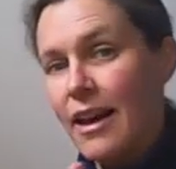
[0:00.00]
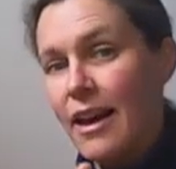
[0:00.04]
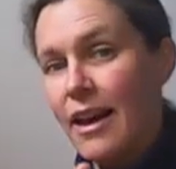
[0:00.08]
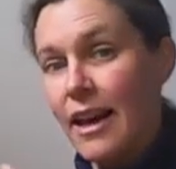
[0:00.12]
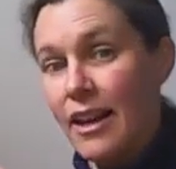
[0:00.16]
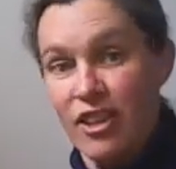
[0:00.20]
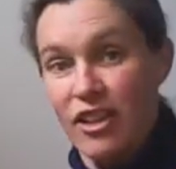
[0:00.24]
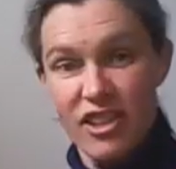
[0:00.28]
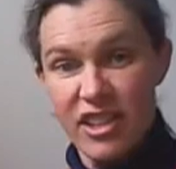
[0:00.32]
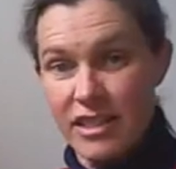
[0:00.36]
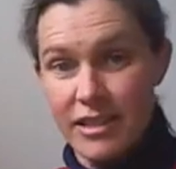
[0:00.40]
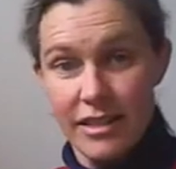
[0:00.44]

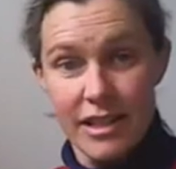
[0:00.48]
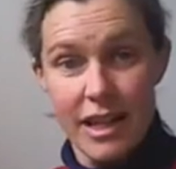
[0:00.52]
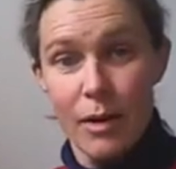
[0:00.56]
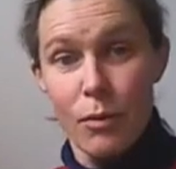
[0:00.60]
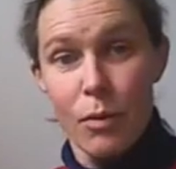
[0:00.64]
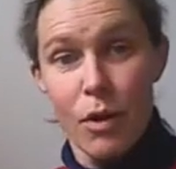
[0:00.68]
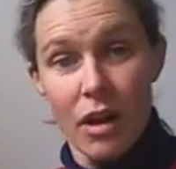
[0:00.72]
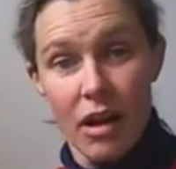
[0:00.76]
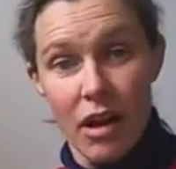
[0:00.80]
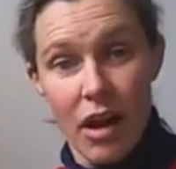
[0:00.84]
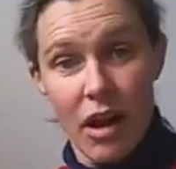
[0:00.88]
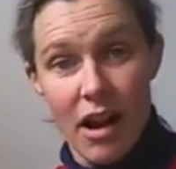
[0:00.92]
and I didn't say
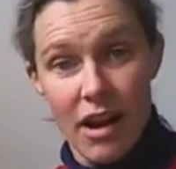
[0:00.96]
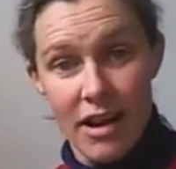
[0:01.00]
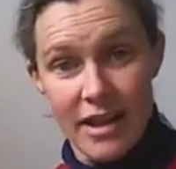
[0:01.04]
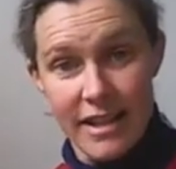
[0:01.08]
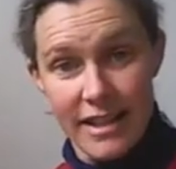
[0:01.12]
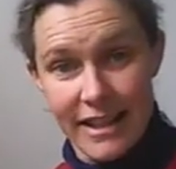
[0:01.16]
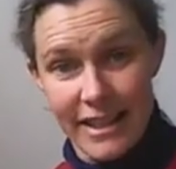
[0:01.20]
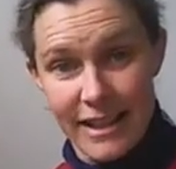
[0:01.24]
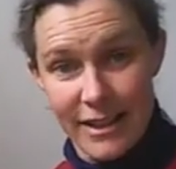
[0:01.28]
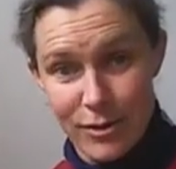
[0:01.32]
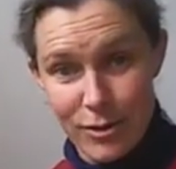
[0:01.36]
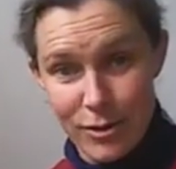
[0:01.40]
why
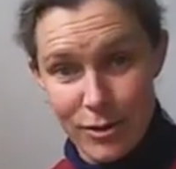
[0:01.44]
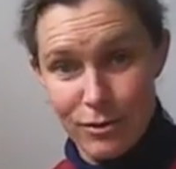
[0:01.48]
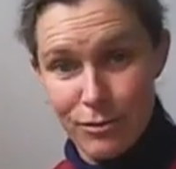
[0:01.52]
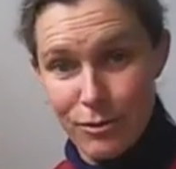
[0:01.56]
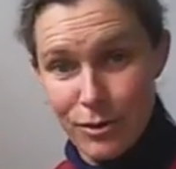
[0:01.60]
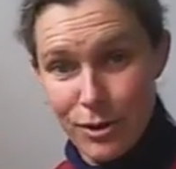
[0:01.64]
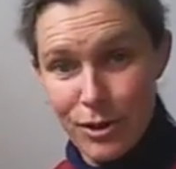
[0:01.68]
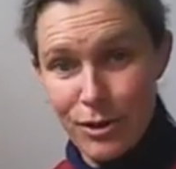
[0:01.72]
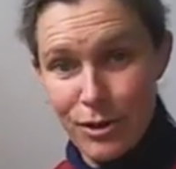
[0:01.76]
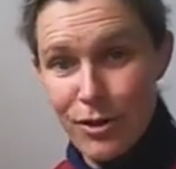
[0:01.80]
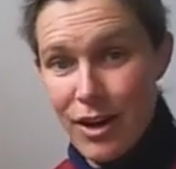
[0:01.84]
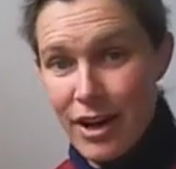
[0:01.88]
iodine is good
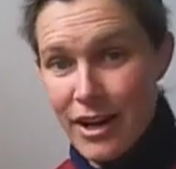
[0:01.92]
for you.